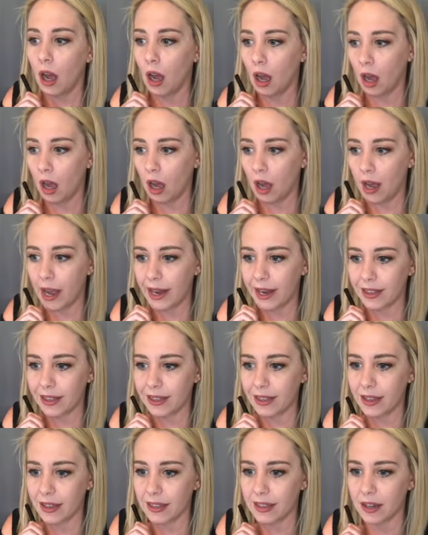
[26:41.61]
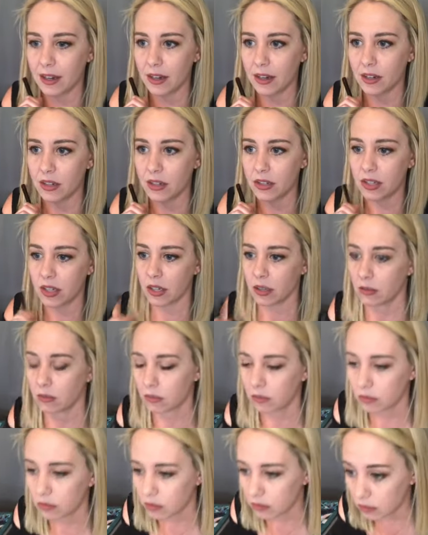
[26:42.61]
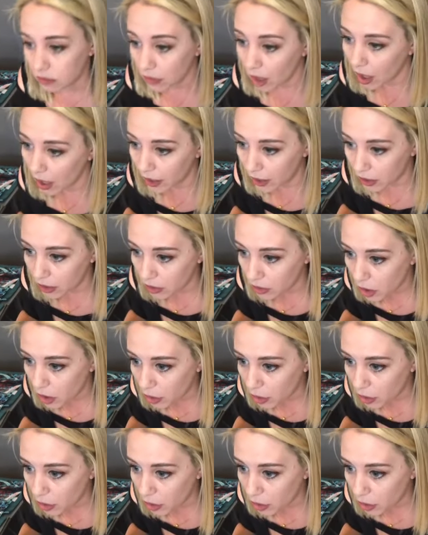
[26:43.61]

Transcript: Uh, and I think there's I